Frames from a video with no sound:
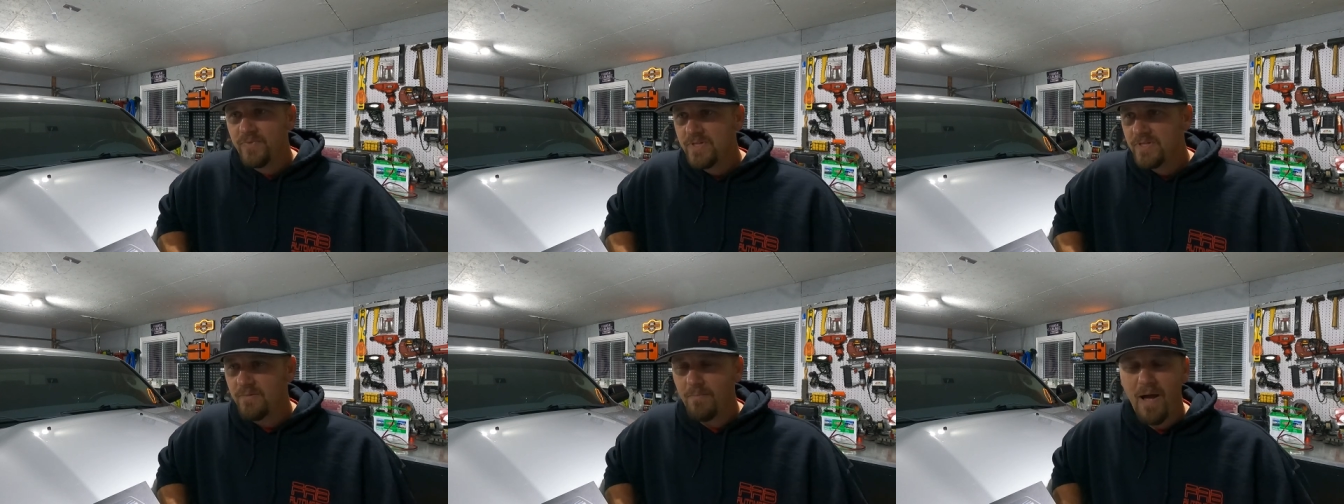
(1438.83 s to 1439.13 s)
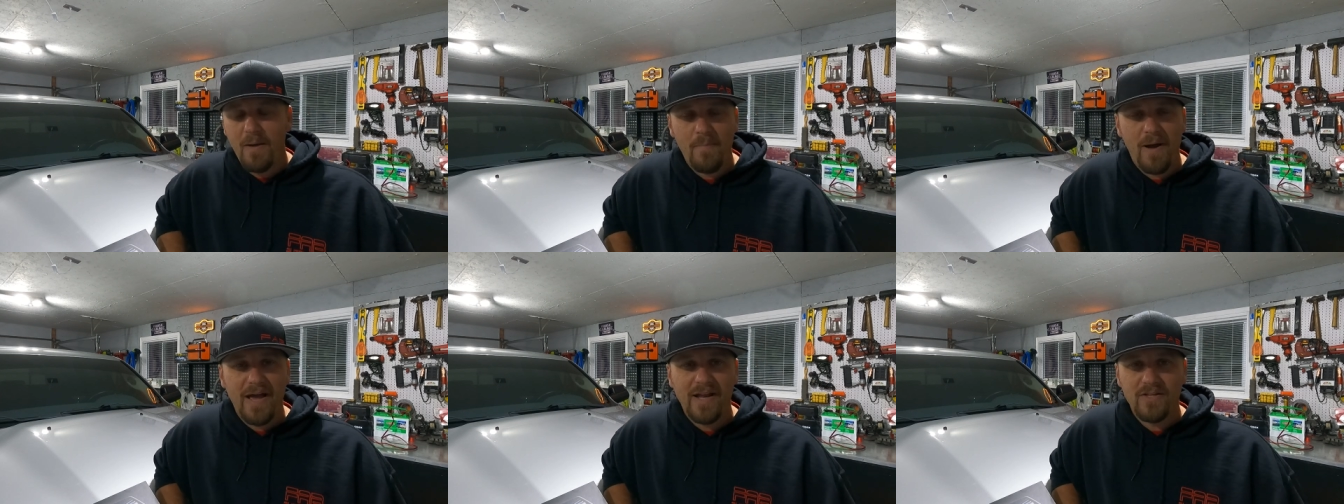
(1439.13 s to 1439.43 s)

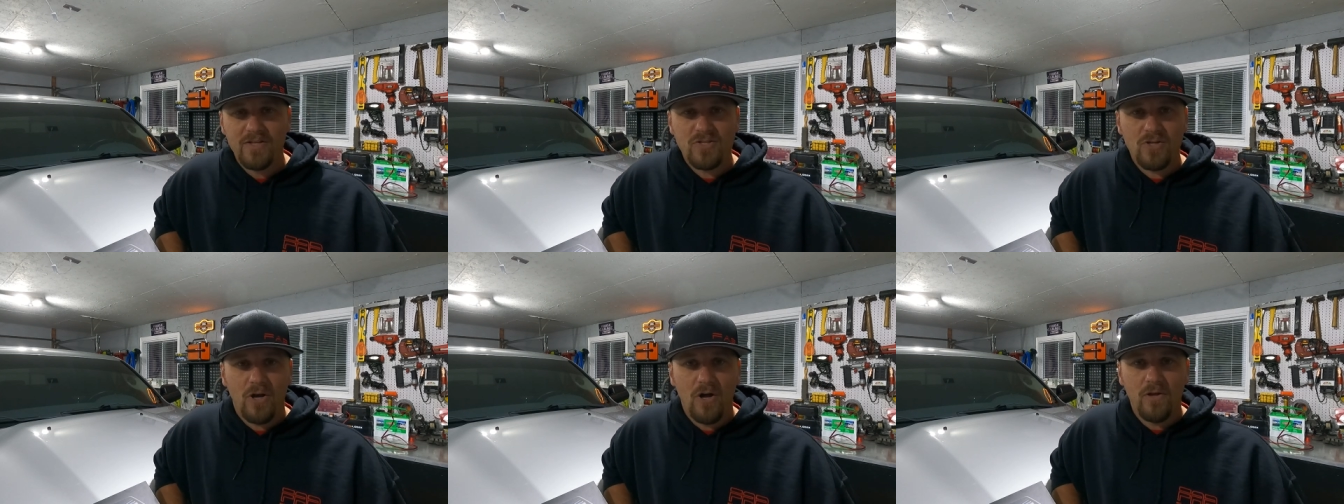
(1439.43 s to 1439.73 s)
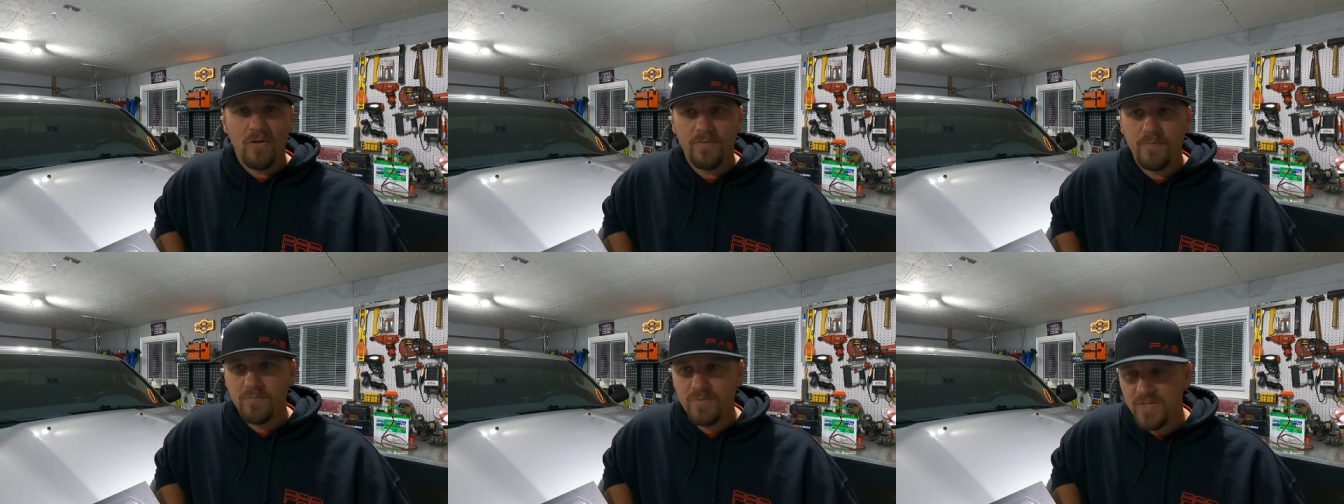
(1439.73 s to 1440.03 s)
somebody might
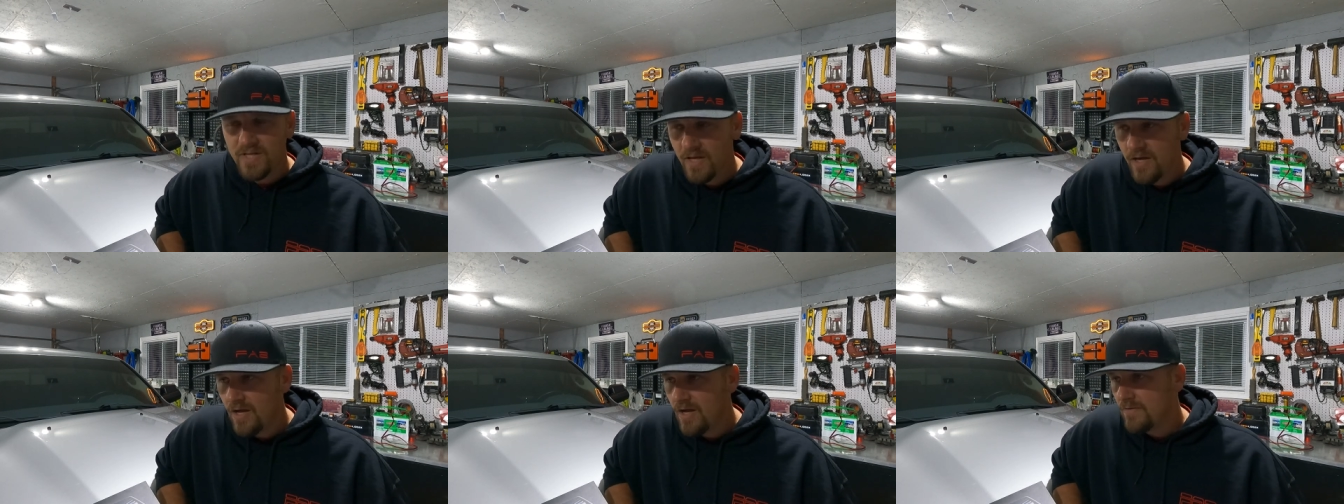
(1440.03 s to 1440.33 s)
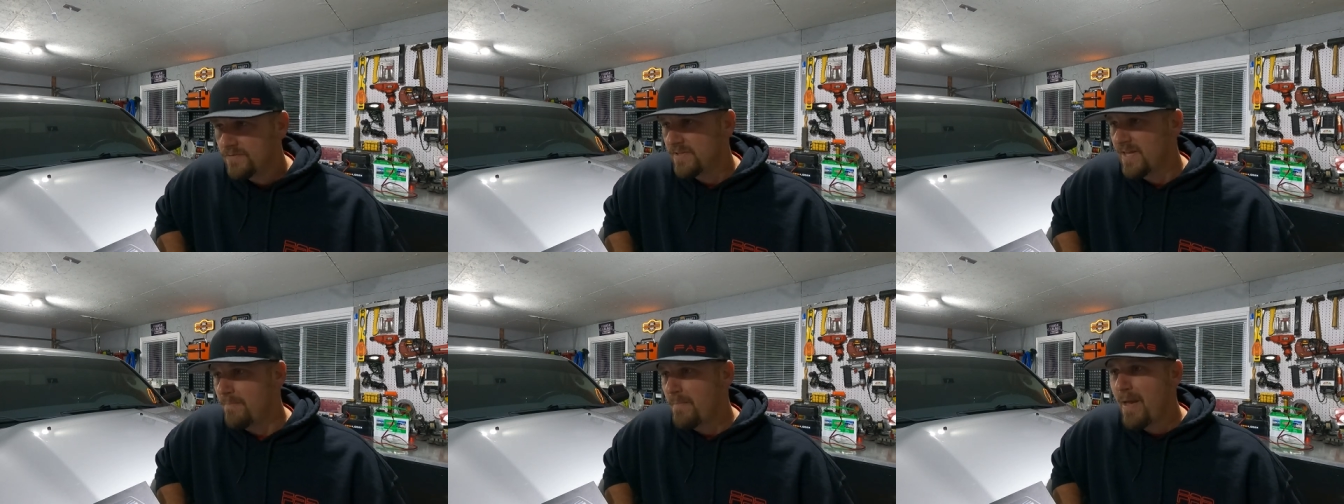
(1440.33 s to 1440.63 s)
install it
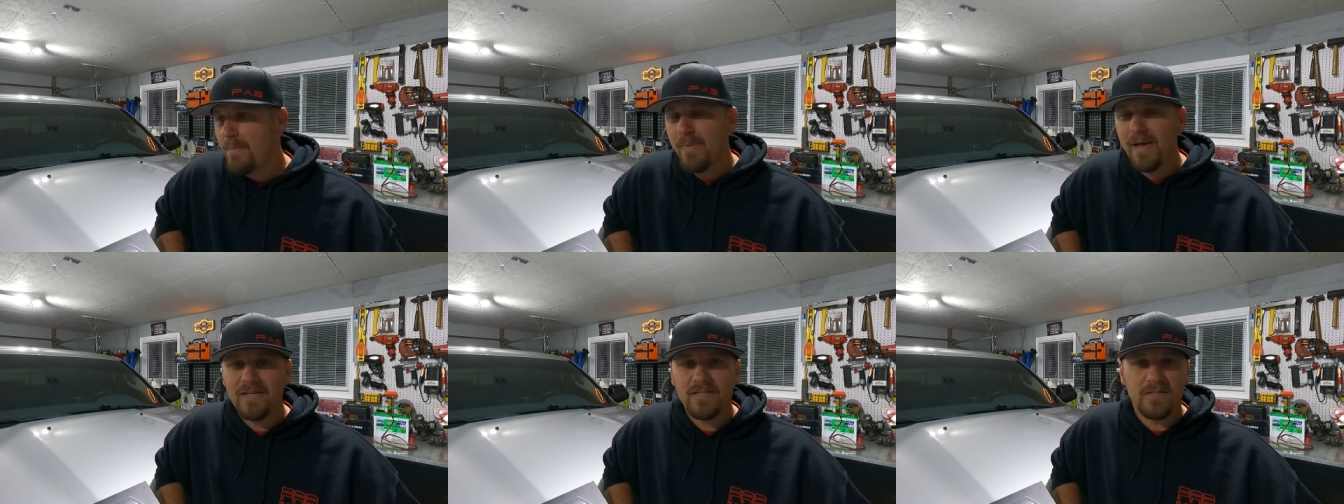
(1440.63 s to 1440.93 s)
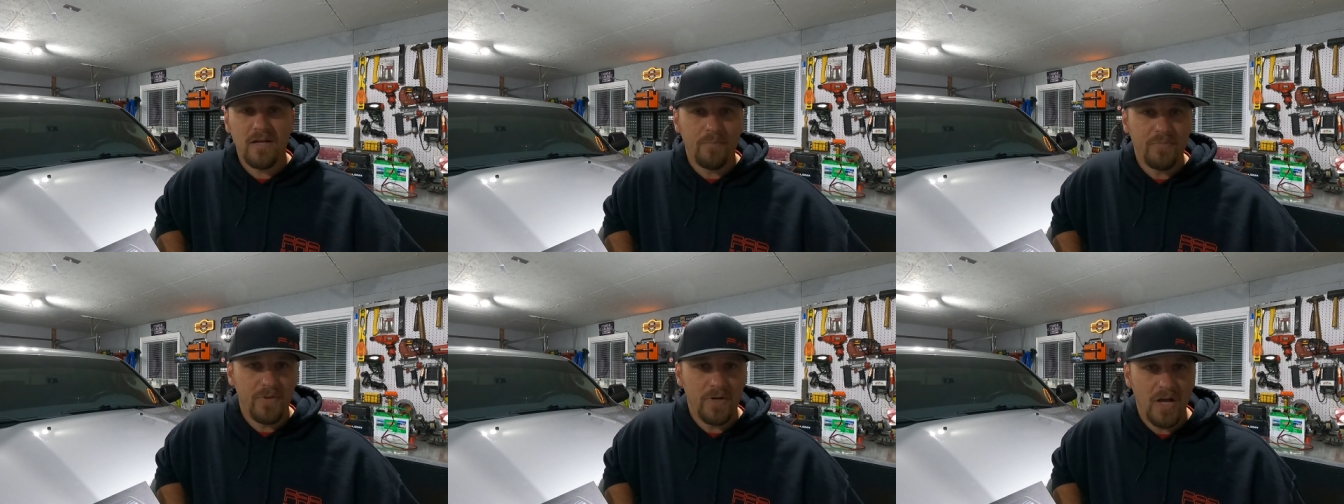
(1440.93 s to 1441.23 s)
themselves and they may
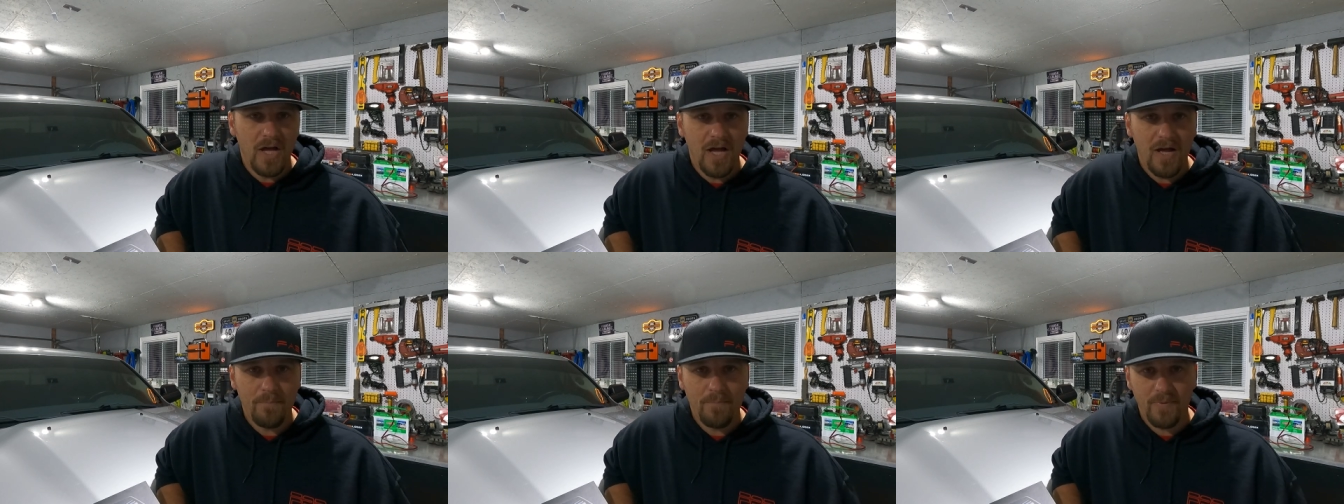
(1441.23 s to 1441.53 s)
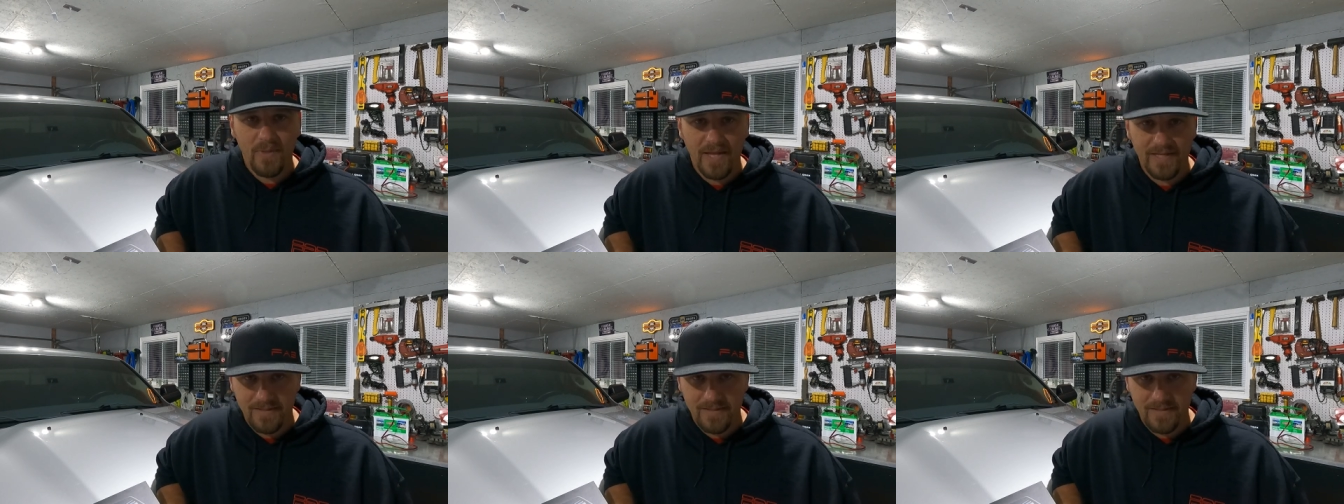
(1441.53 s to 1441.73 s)
mess something up.